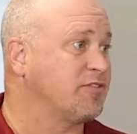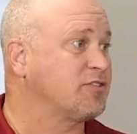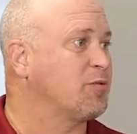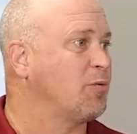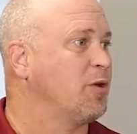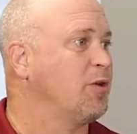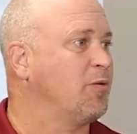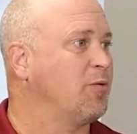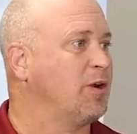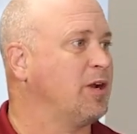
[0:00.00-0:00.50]
So
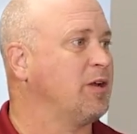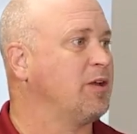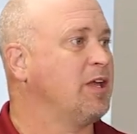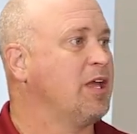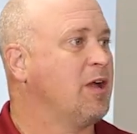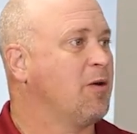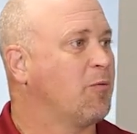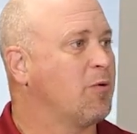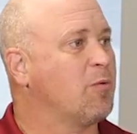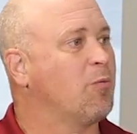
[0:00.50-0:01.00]

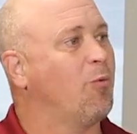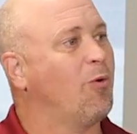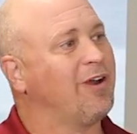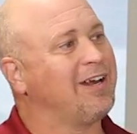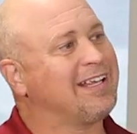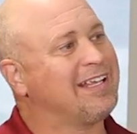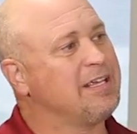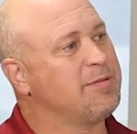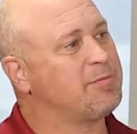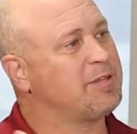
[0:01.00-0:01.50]
we
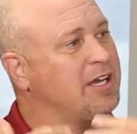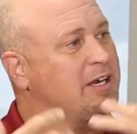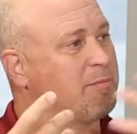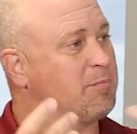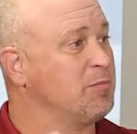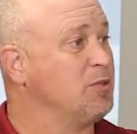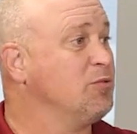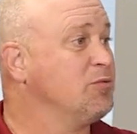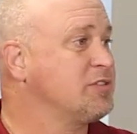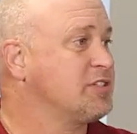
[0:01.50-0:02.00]
want to keep that
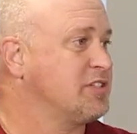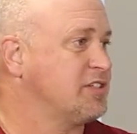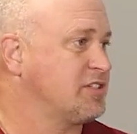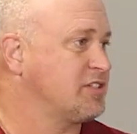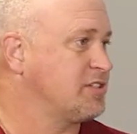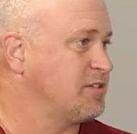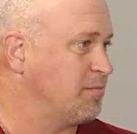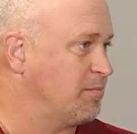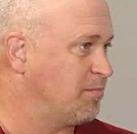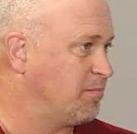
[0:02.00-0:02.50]
immune
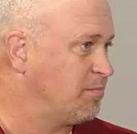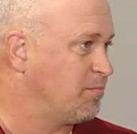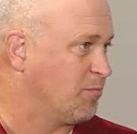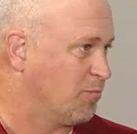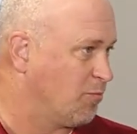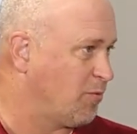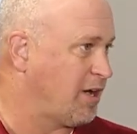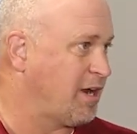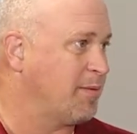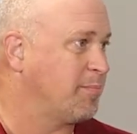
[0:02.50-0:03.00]
system
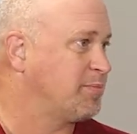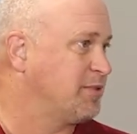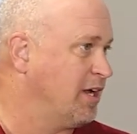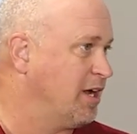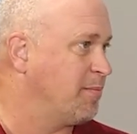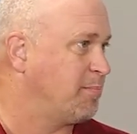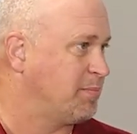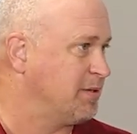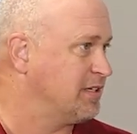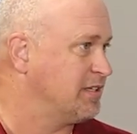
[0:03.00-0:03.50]
ramped
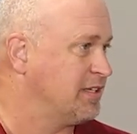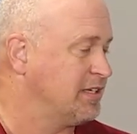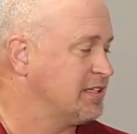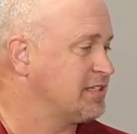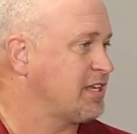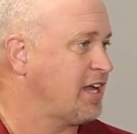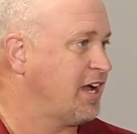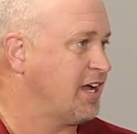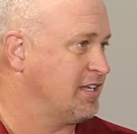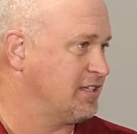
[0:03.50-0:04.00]
up
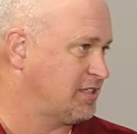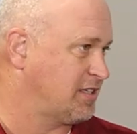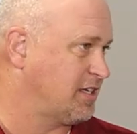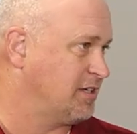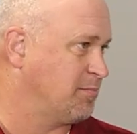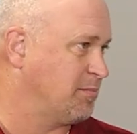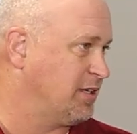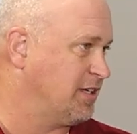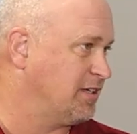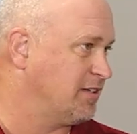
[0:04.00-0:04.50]
as high as it
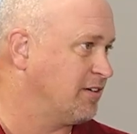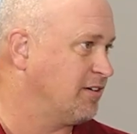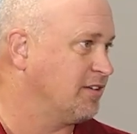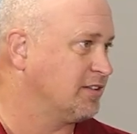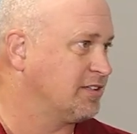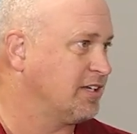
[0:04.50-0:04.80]
can be at all